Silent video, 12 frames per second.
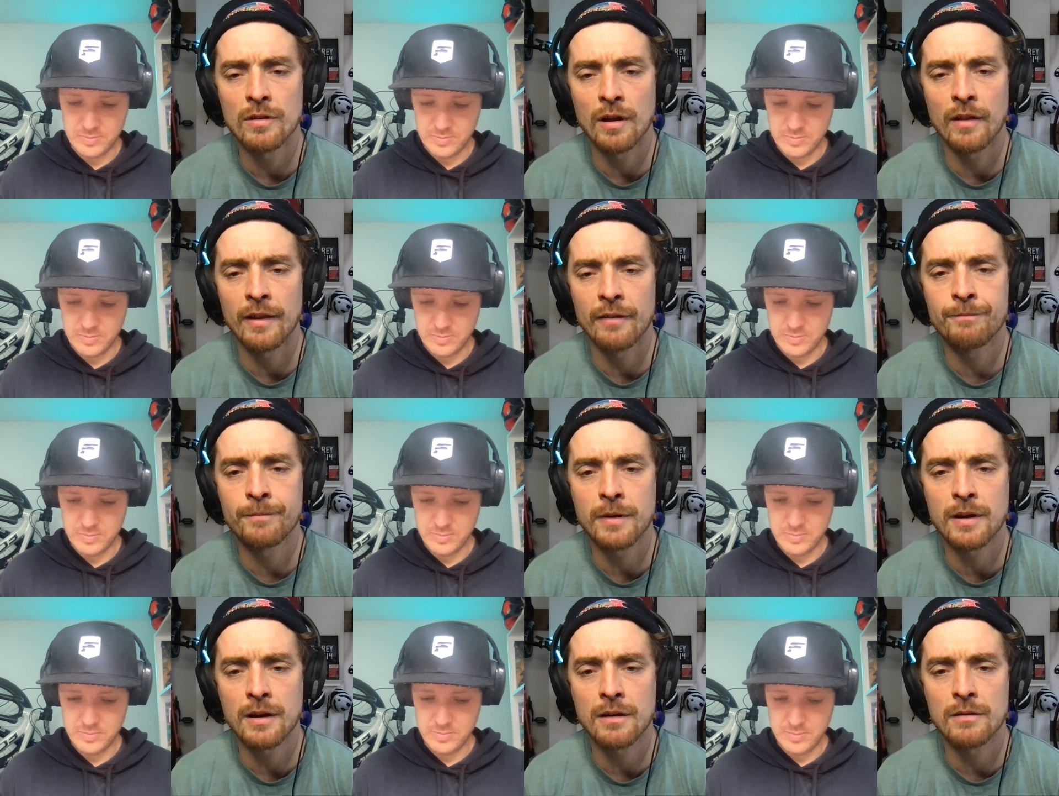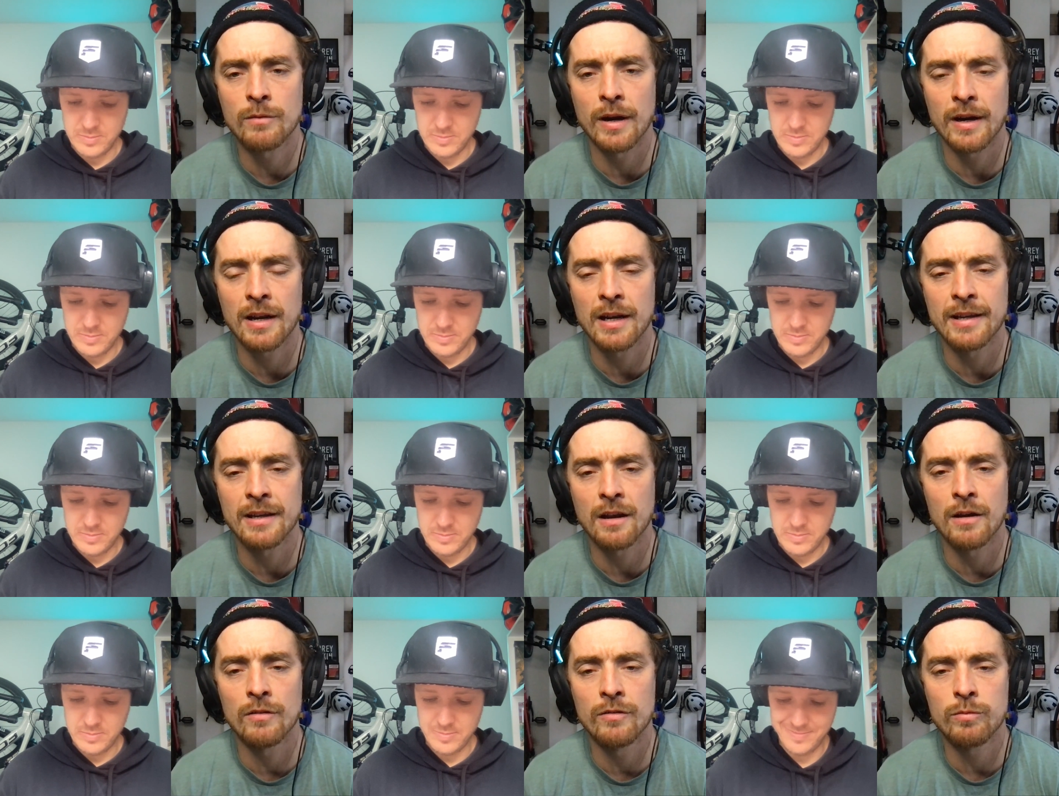Speaker 1: like they're wearing clean
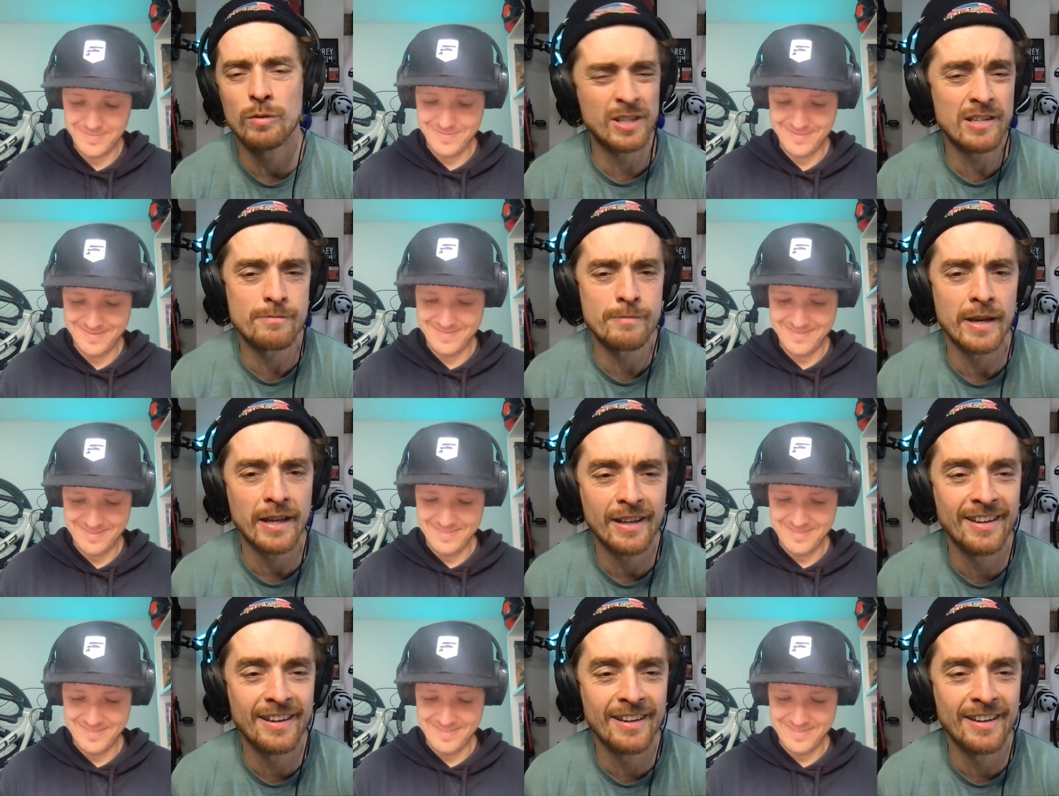clothes, which isn't me.